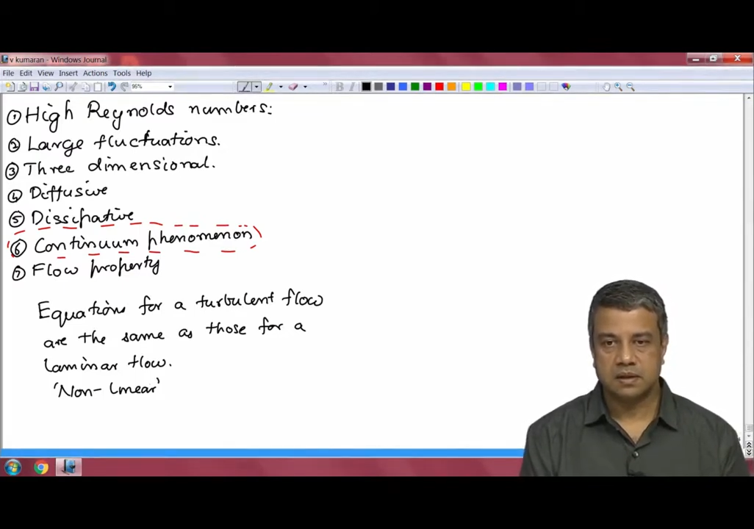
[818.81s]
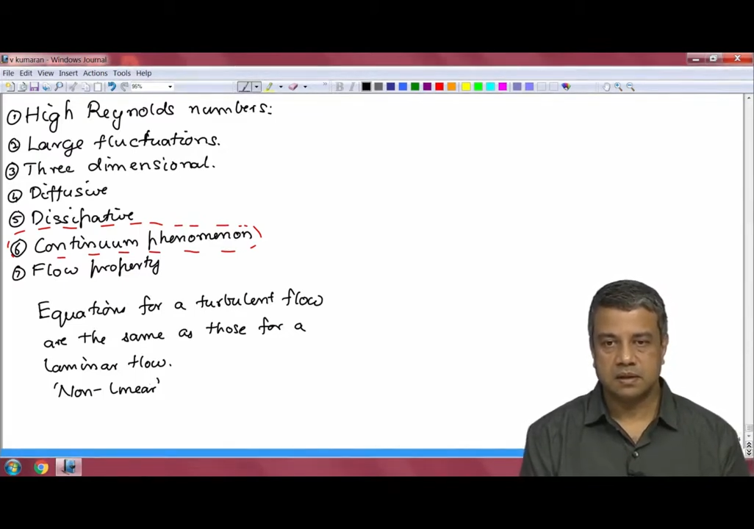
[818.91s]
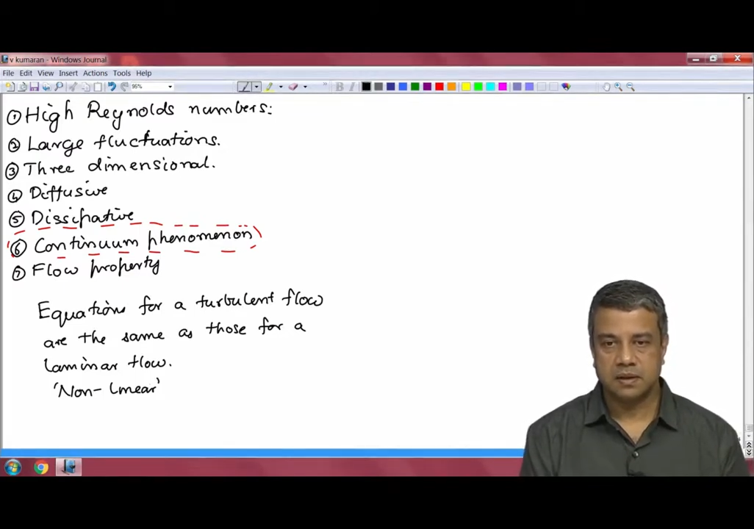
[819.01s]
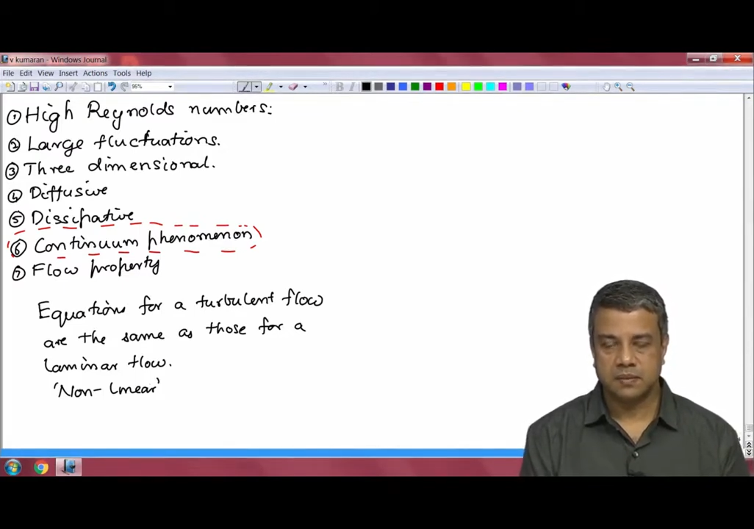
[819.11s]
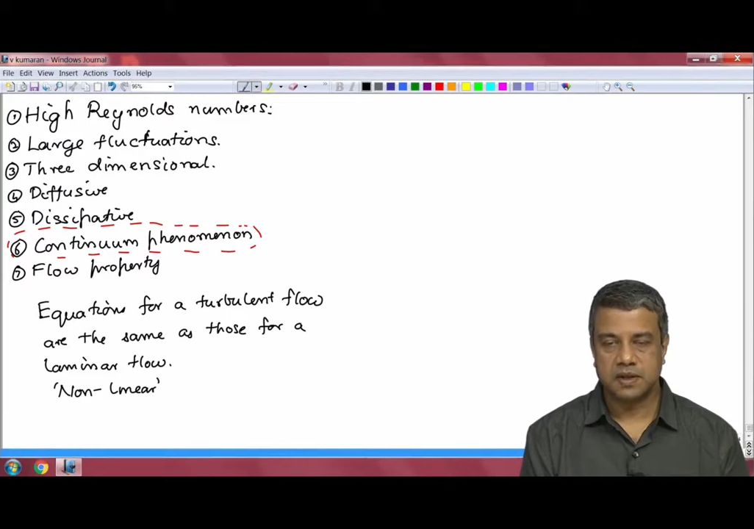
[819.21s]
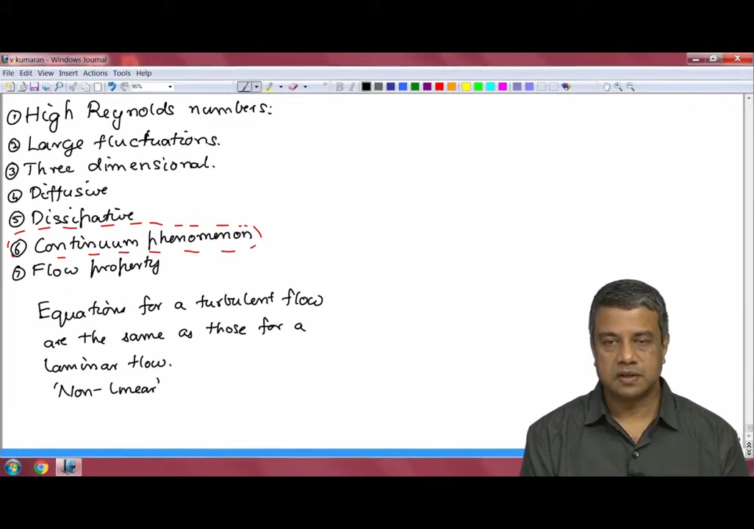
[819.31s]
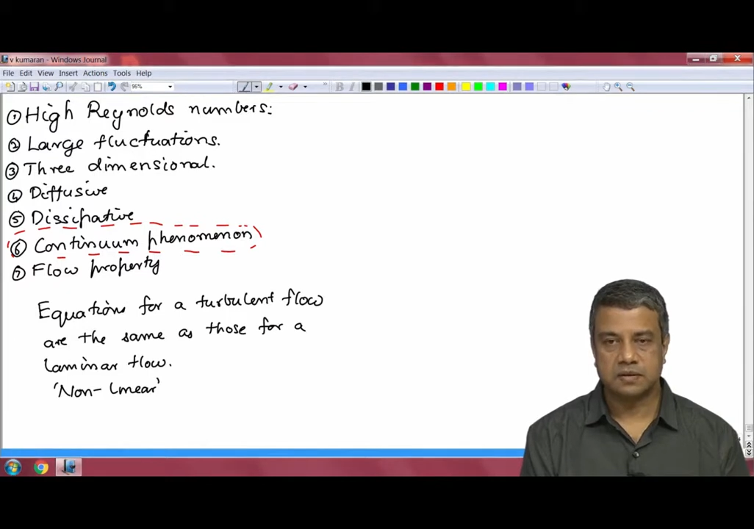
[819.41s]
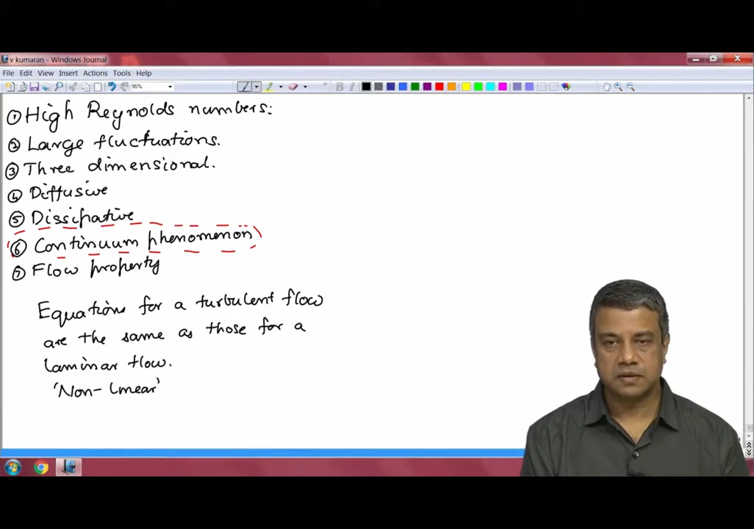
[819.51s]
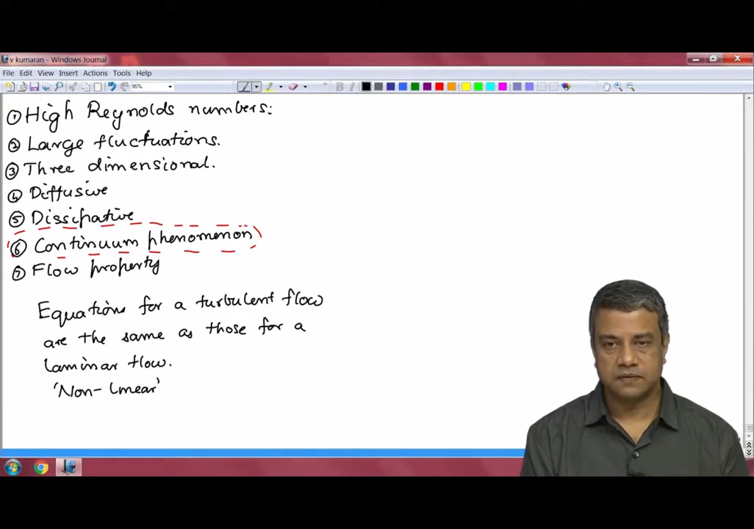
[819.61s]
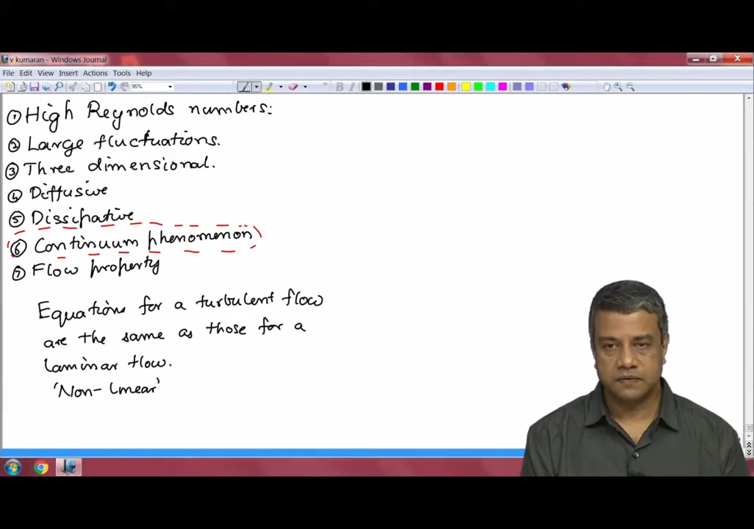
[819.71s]
appears
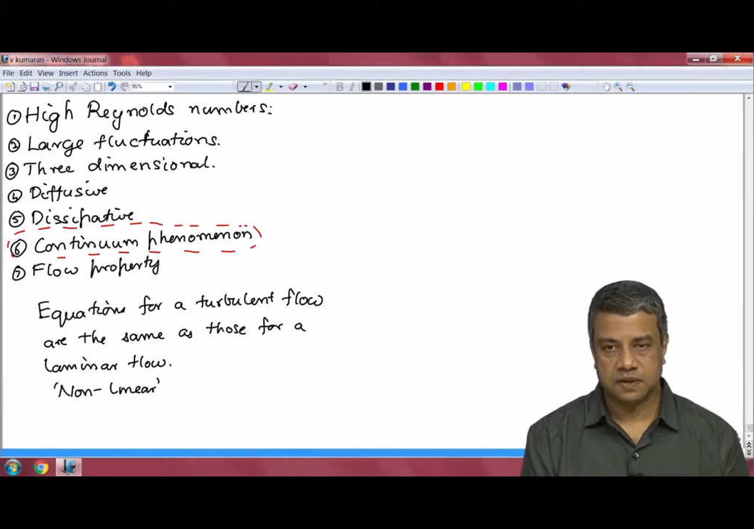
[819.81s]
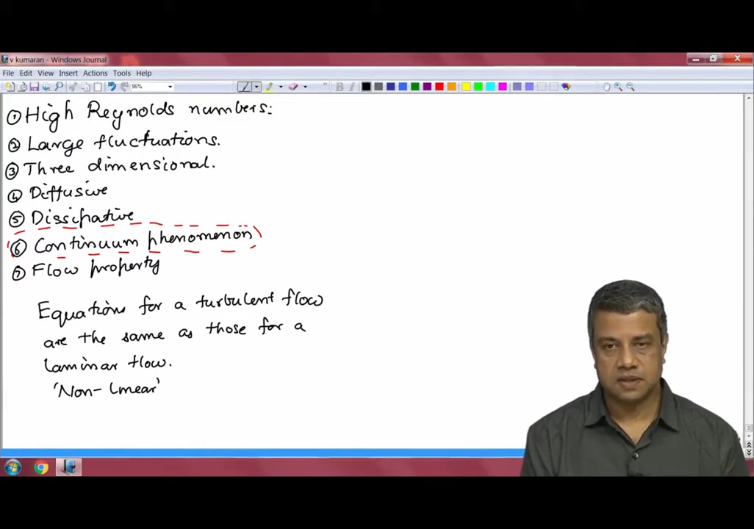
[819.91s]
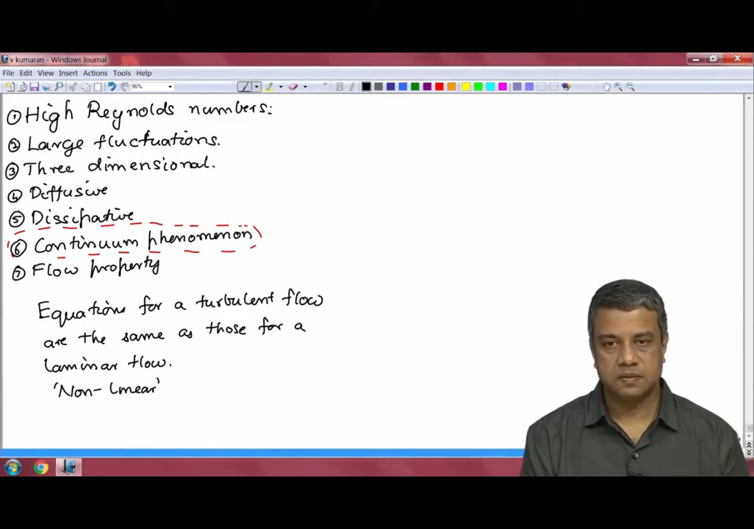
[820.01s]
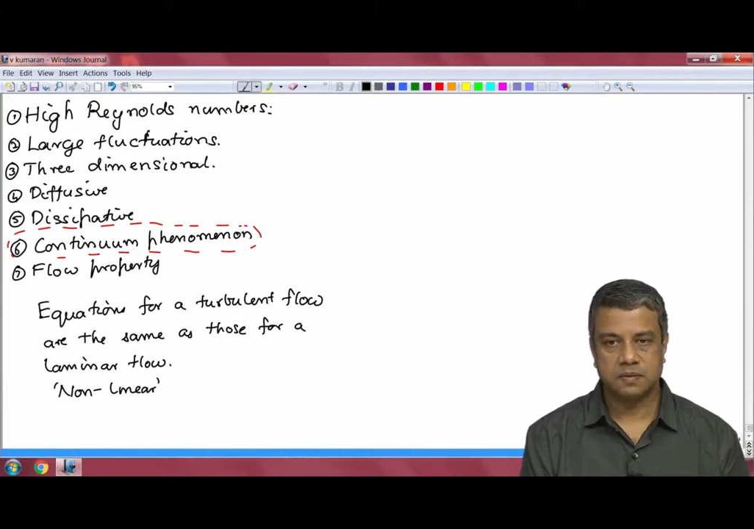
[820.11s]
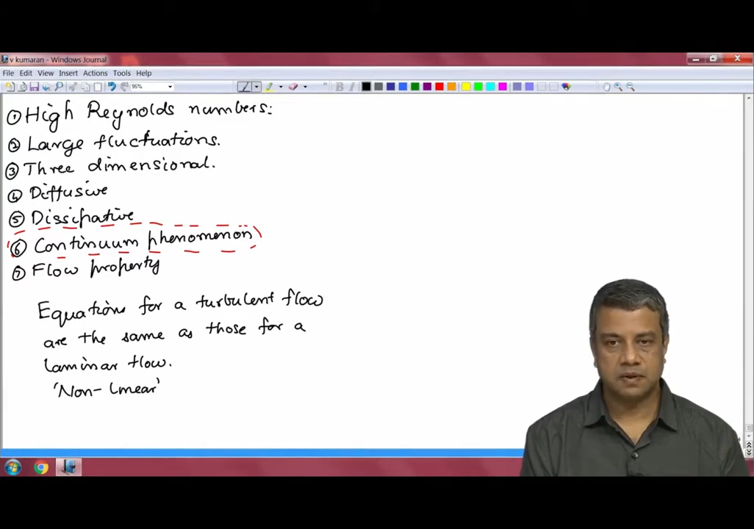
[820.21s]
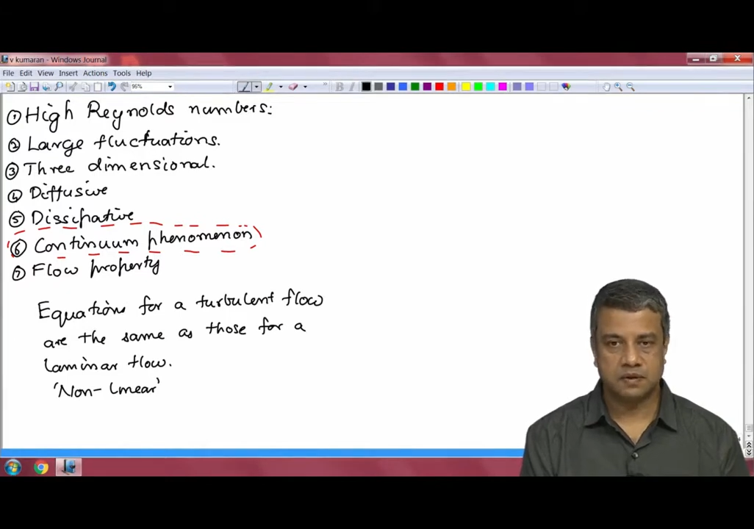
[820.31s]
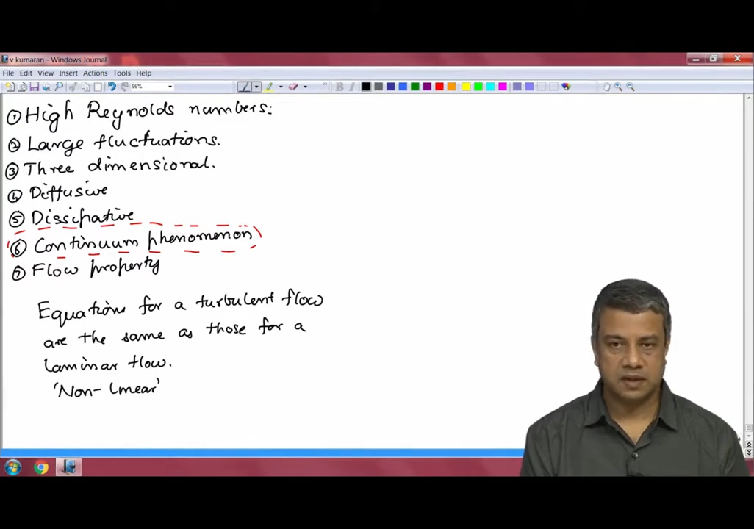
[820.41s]
to the first power